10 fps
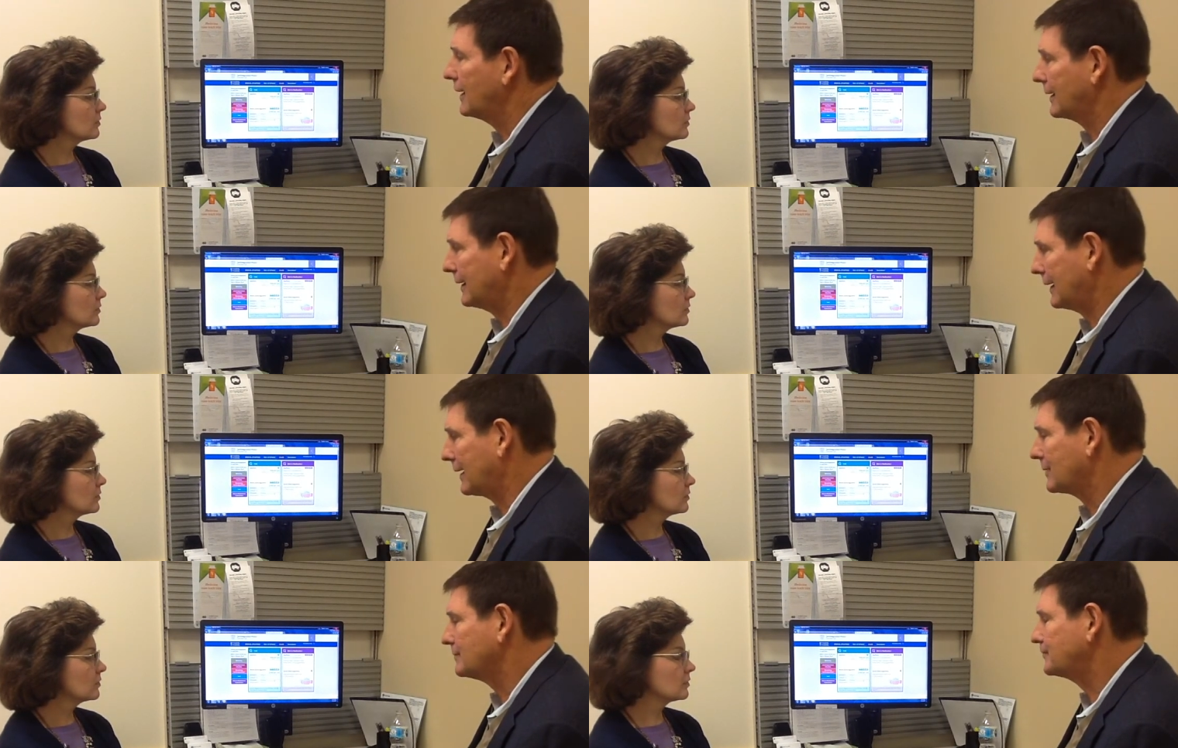
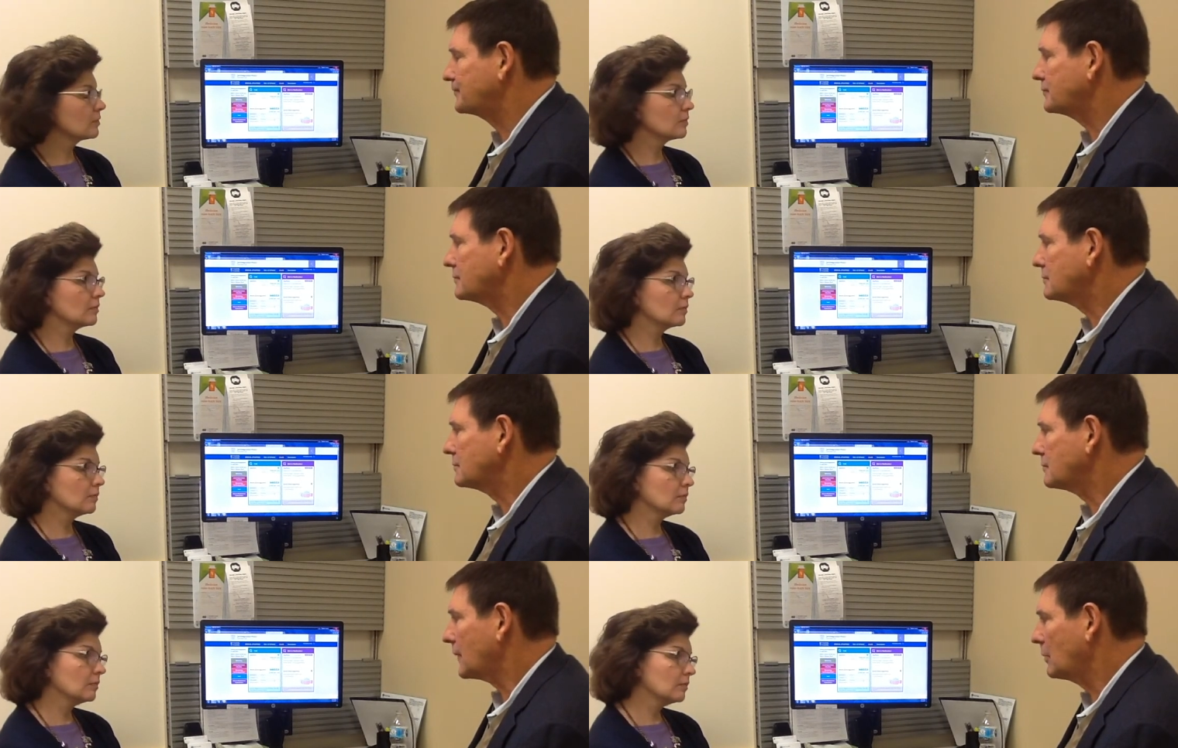Speaker 1: Again,
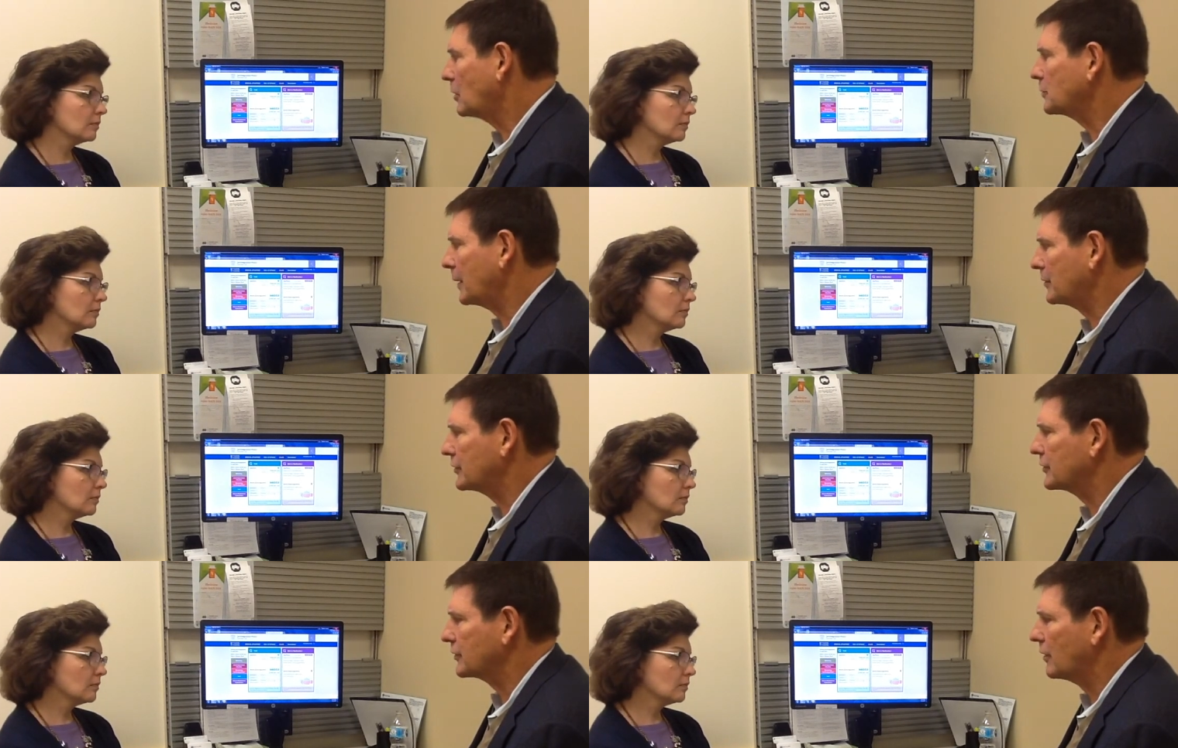most
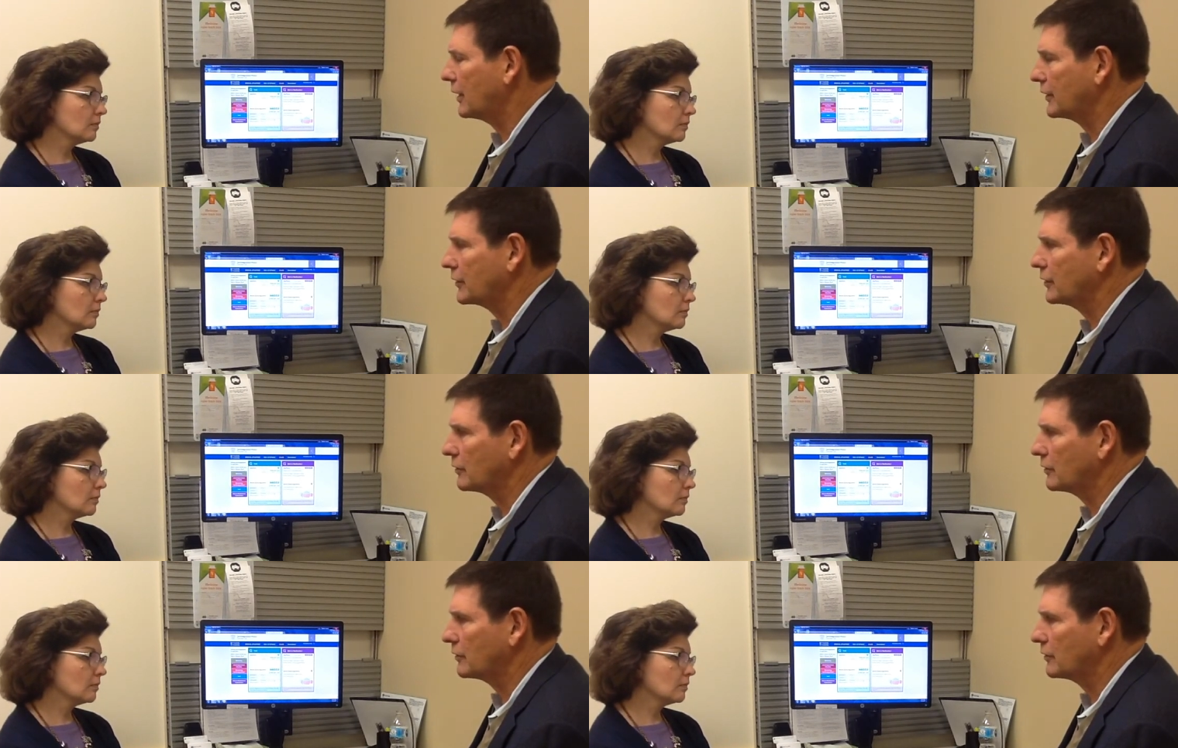patients who go on the new